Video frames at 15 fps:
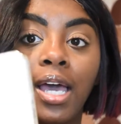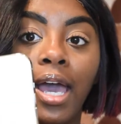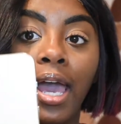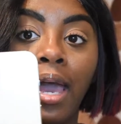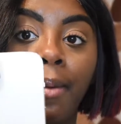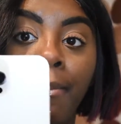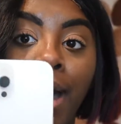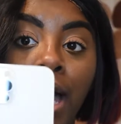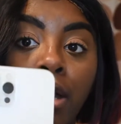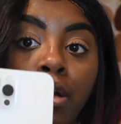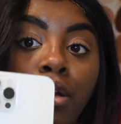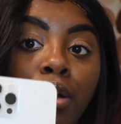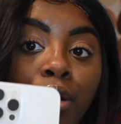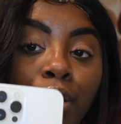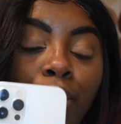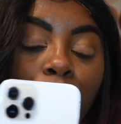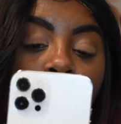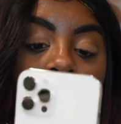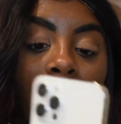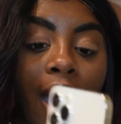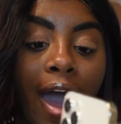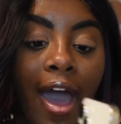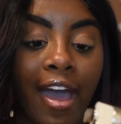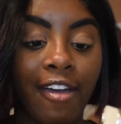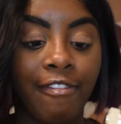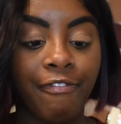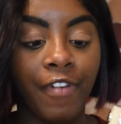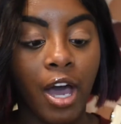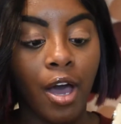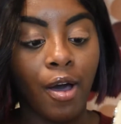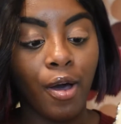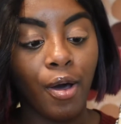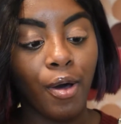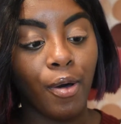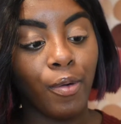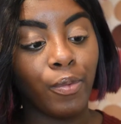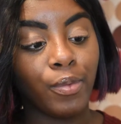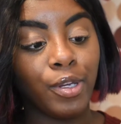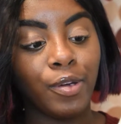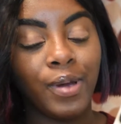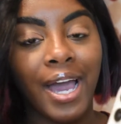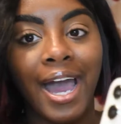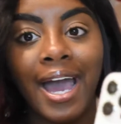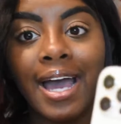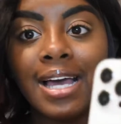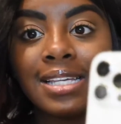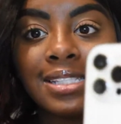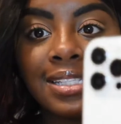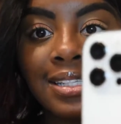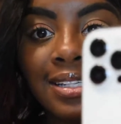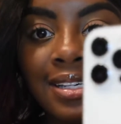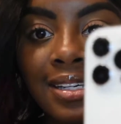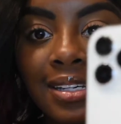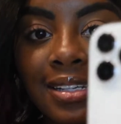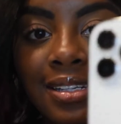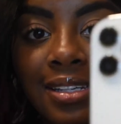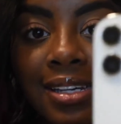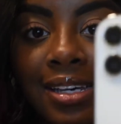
at my new iPhone. You guys, look.